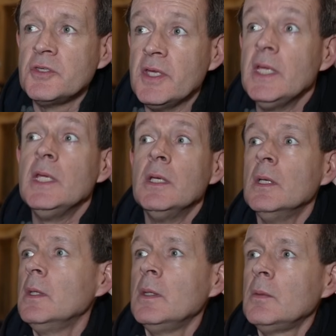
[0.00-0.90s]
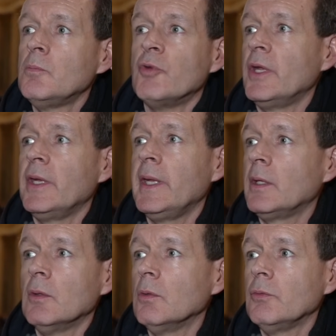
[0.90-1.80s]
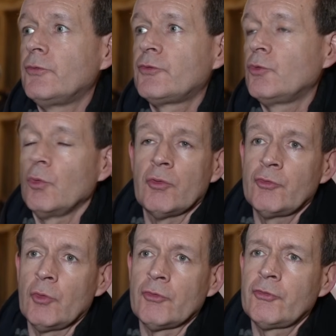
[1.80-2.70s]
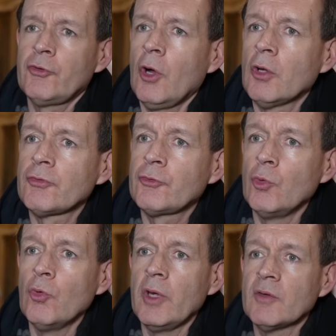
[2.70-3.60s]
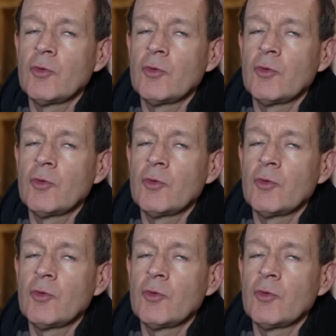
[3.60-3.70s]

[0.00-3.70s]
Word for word: the Brendan Ingle's sort of, sort of star story.